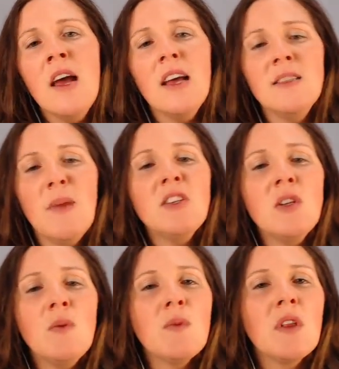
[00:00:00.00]

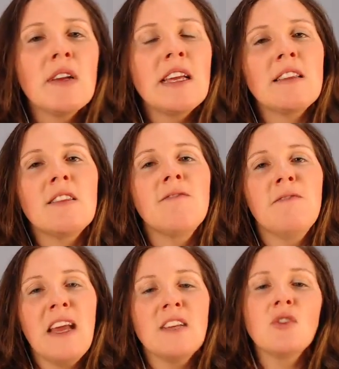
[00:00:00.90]
especially when we're looking at the
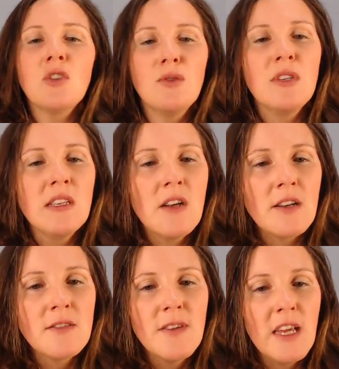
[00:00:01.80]
phase 2
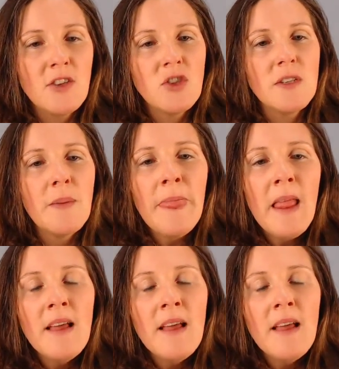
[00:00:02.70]
detoxification.